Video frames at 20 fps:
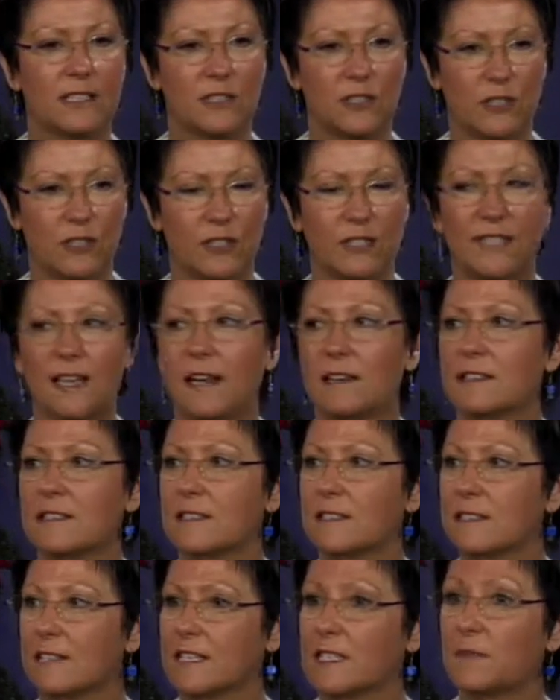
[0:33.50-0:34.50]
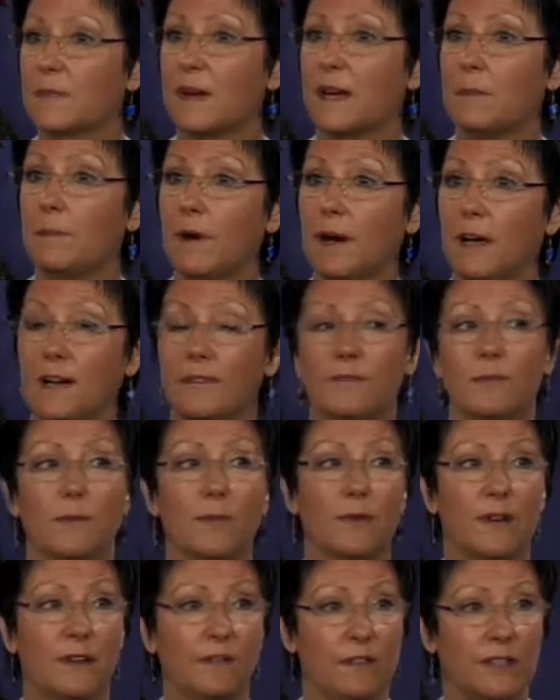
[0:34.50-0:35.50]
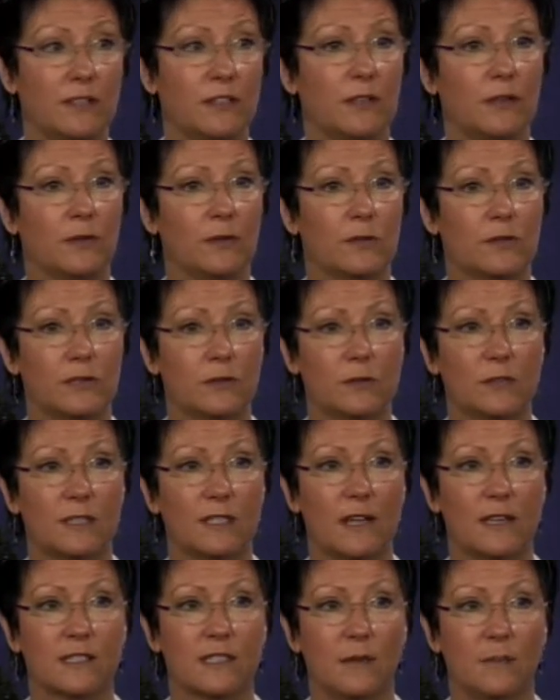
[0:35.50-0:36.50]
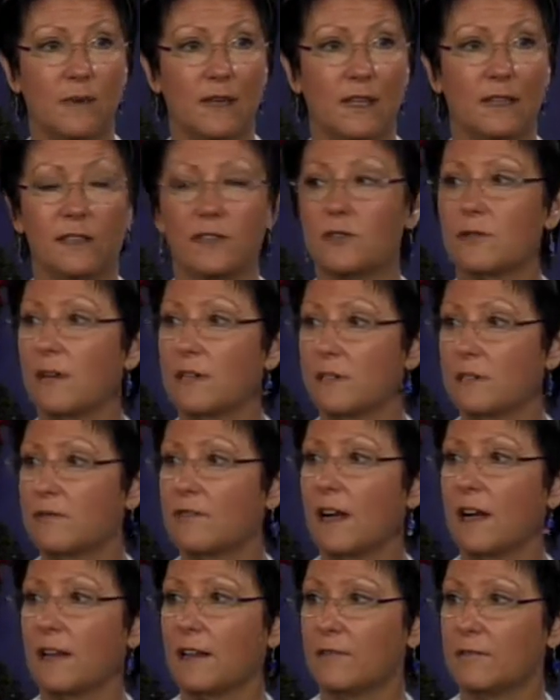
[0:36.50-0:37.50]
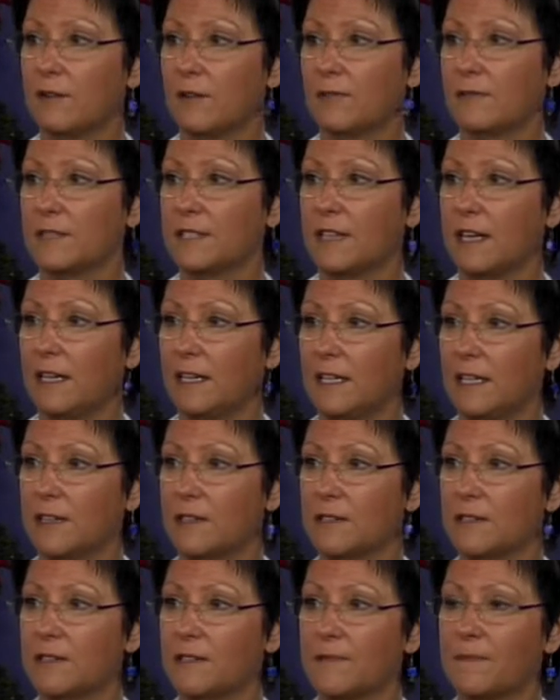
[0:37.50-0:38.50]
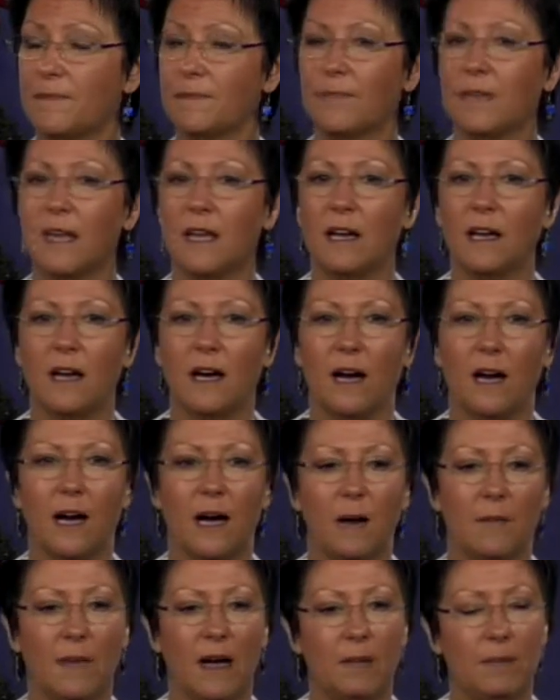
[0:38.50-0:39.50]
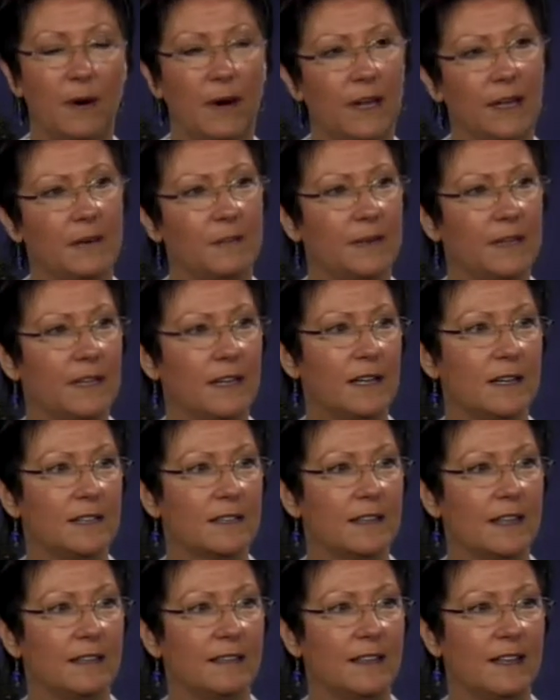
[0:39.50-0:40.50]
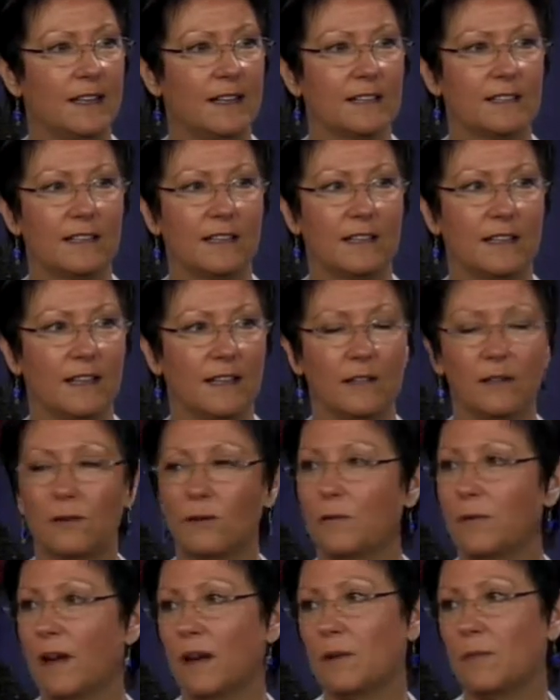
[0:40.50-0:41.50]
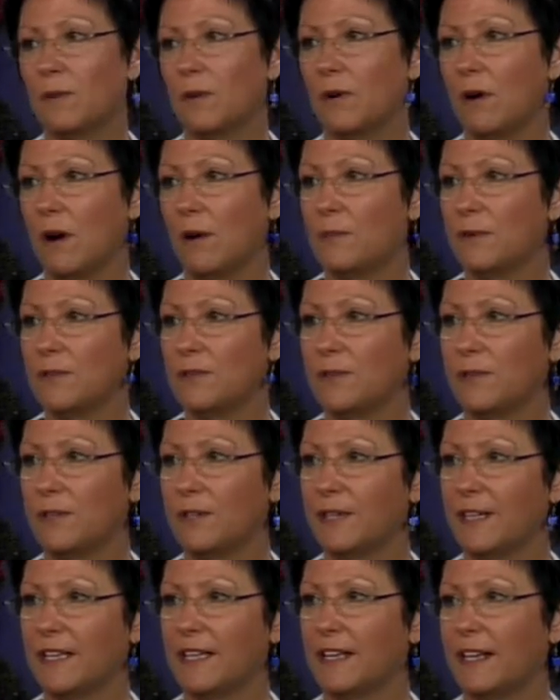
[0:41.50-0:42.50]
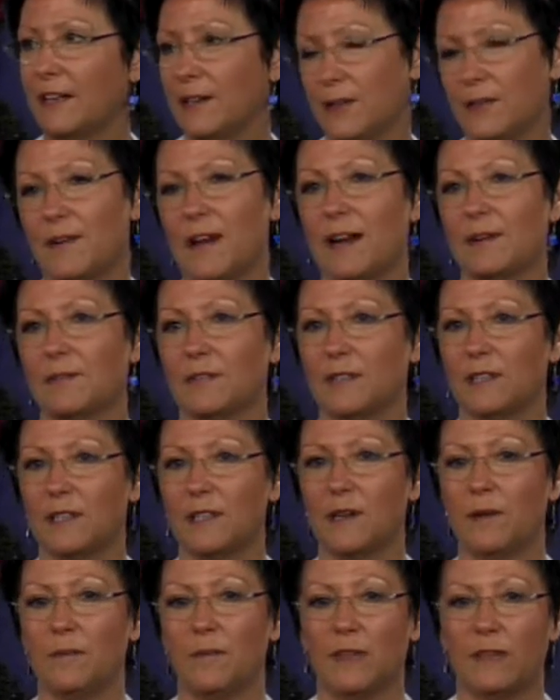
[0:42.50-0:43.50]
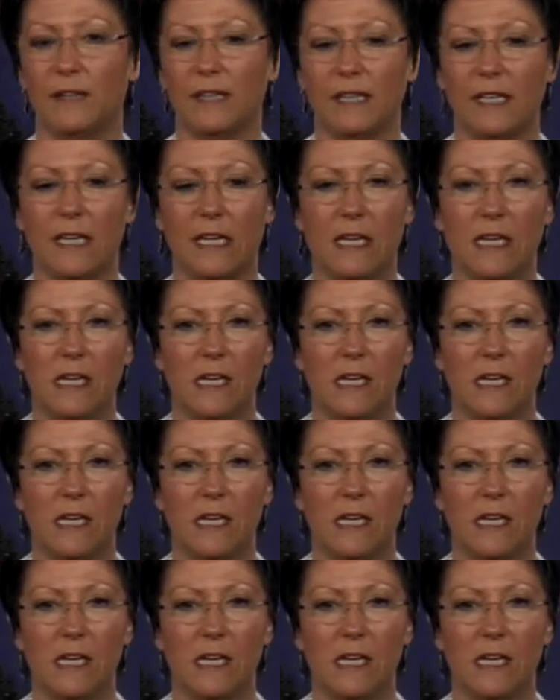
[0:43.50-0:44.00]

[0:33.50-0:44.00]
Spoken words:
in 2006, but I bought it from previous owners, so it's actually been in the Treasure Valley for over 10 years. I bought it because I think it's an incredible opportunity to interact with the community.